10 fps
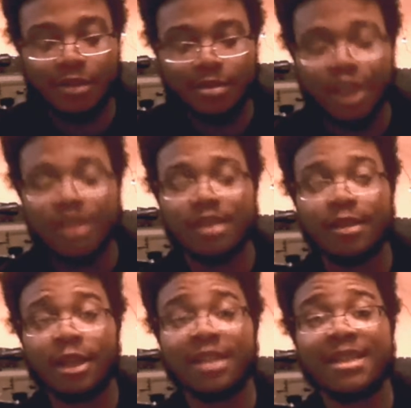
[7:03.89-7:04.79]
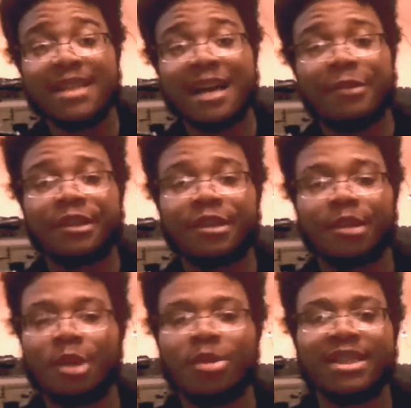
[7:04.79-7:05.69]
Just cuts down on your
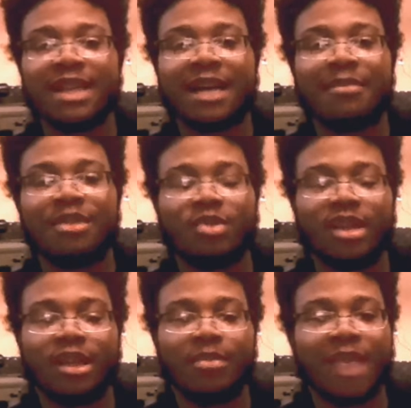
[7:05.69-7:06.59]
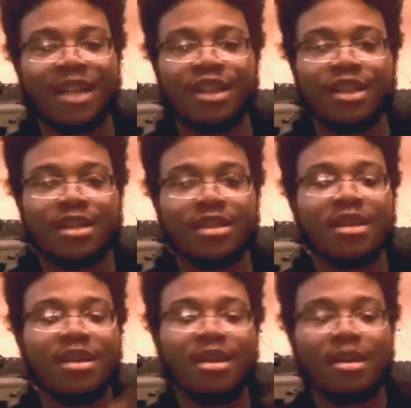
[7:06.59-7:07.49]
loading time between matches,
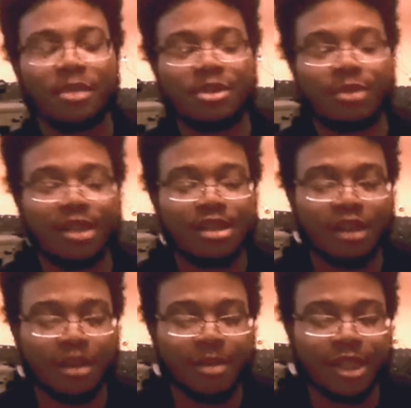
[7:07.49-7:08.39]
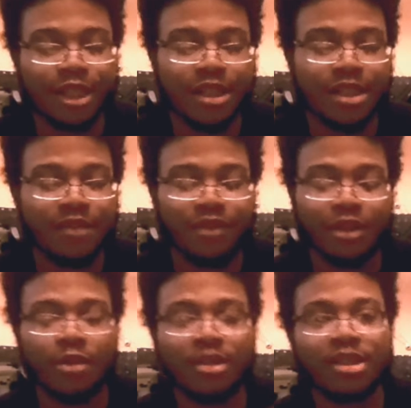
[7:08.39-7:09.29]
between skirmishes. If you're
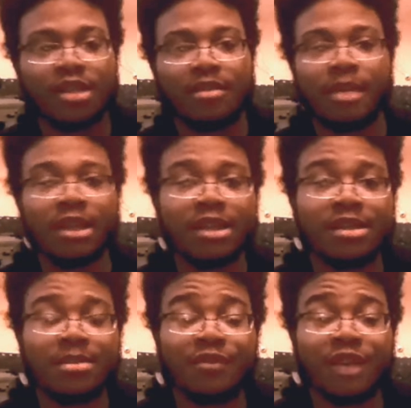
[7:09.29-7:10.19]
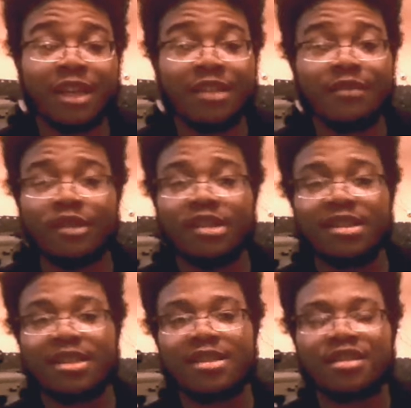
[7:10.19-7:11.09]
going to a millism event
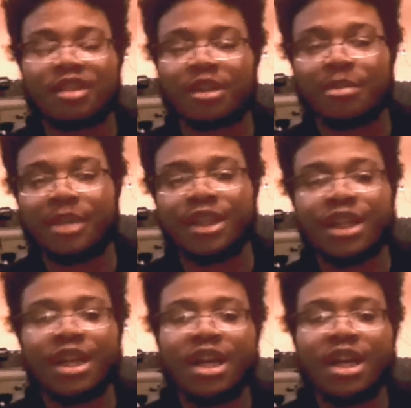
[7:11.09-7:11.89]
versus a skirmish,